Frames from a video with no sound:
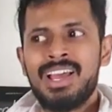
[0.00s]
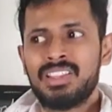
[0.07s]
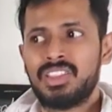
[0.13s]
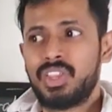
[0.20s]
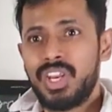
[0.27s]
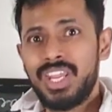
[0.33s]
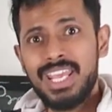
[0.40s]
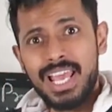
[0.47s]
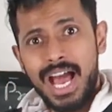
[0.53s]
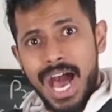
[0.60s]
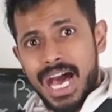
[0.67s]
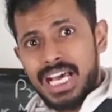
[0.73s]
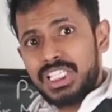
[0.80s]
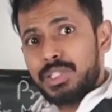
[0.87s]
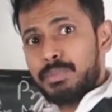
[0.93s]
3
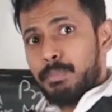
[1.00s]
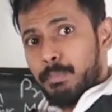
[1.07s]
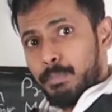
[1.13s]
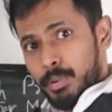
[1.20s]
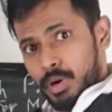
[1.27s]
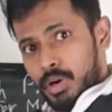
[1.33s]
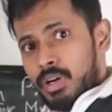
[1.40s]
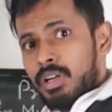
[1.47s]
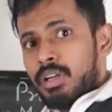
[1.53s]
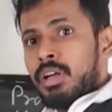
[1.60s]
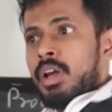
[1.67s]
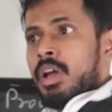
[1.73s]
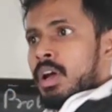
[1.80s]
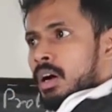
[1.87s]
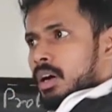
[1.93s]
hours per
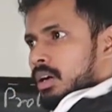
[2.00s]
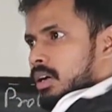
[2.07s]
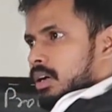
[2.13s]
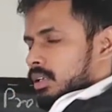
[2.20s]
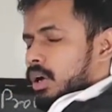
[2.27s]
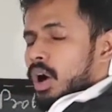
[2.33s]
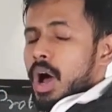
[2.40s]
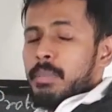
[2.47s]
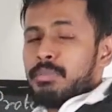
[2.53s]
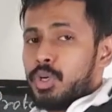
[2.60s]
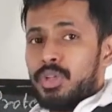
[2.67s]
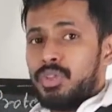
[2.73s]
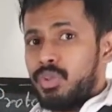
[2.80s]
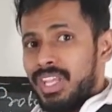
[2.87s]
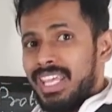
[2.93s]

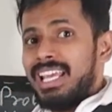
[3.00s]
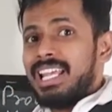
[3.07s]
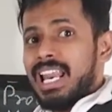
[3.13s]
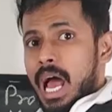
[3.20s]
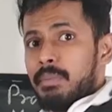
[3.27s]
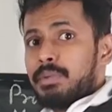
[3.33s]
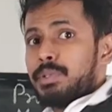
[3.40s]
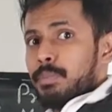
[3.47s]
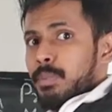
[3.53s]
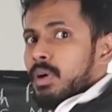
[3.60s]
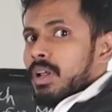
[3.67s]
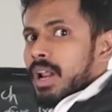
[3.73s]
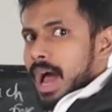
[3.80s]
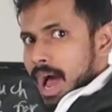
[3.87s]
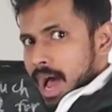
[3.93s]
3 grams
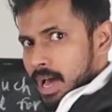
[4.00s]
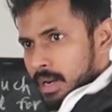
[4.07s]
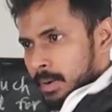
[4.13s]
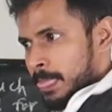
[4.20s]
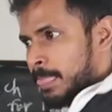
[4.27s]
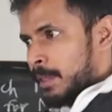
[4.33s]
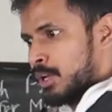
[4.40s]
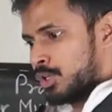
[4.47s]
per hour.